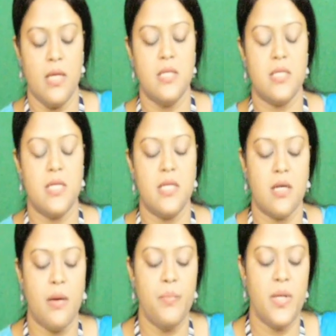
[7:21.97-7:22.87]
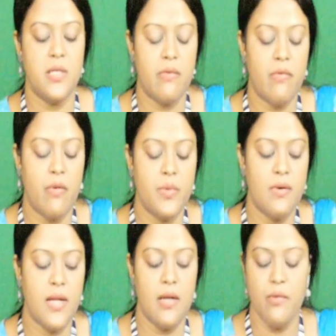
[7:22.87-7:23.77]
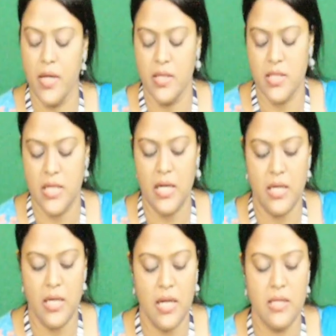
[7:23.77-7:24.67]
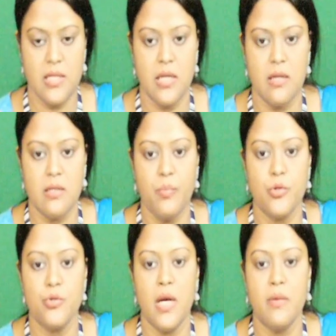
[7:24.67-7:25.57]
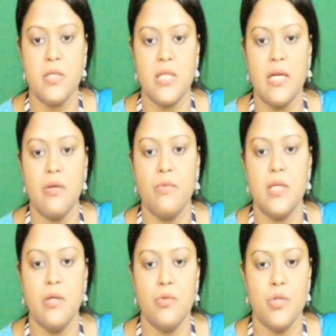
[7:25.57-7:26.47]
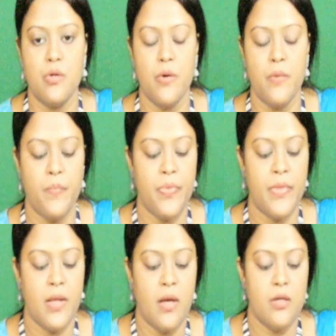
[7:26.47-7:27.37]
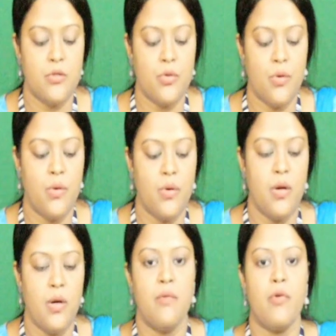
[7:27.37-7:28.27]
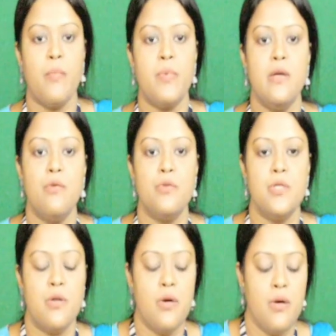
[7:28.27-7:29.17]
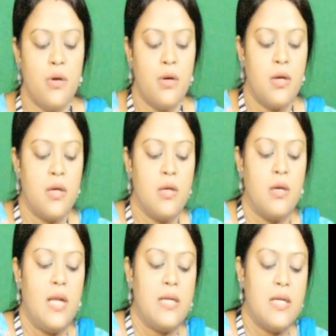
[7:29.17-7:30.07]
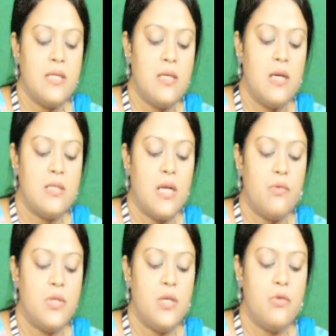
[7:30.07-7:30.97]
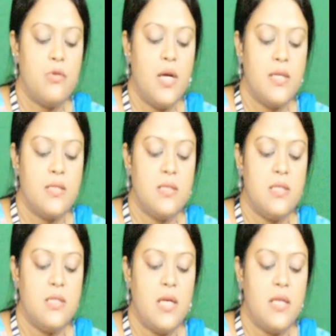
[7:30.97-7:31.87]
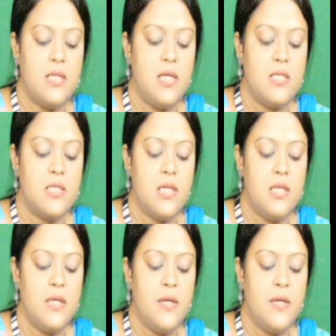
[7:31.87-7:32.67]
state combination from this one, and we can start transition. Suppose we have starting with Q0, so from Q0 let us start with Q0 as this is the initial state.